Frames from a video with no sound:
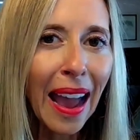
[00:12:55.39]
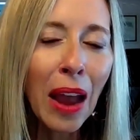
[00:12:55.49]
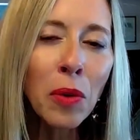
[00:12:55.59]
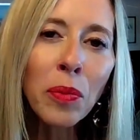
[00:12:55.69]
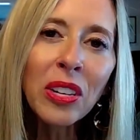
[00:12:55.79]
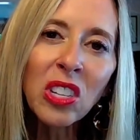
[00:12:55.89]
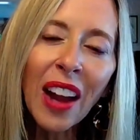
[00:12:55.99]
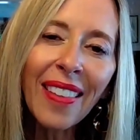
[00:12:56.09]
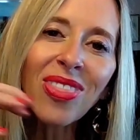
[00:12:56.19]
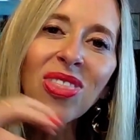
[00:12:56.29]
and we
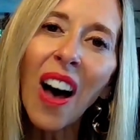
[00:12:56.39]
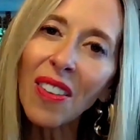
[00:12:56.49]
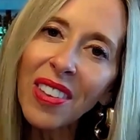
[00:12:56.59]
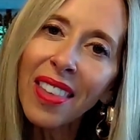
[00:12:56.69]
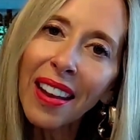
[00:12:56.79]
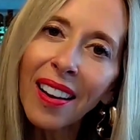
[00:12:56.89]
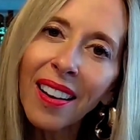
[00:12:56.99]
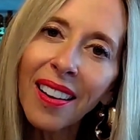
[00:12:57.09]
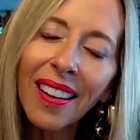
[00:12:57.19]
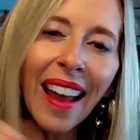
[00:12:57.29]
shine love in
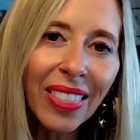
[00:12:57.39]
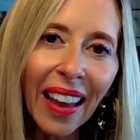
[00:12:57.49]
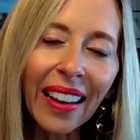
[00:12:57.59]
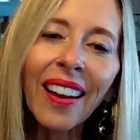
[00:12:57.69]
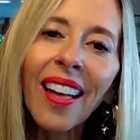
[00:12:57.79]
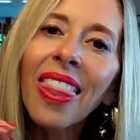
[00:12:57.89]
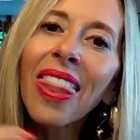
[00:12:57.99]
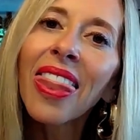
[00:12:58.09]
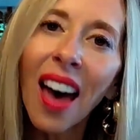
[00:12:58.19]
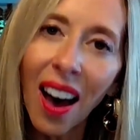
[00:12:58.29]
there, not light,
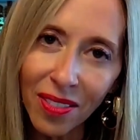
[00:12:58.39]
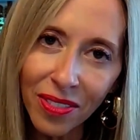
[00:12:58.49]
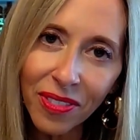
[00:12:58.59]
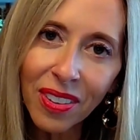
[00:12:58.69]
love.